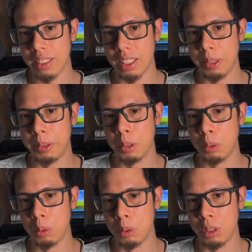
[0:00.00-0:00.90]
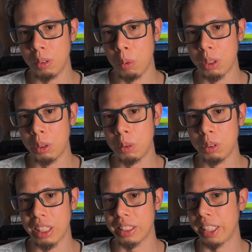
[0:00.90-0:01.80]
if you want to use
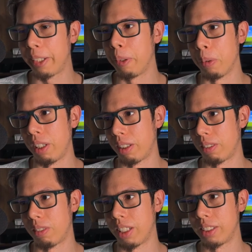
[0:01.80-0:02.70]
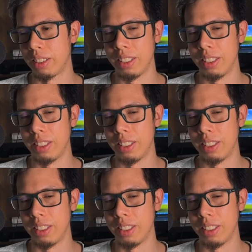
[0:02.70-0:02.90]
a SQL, right?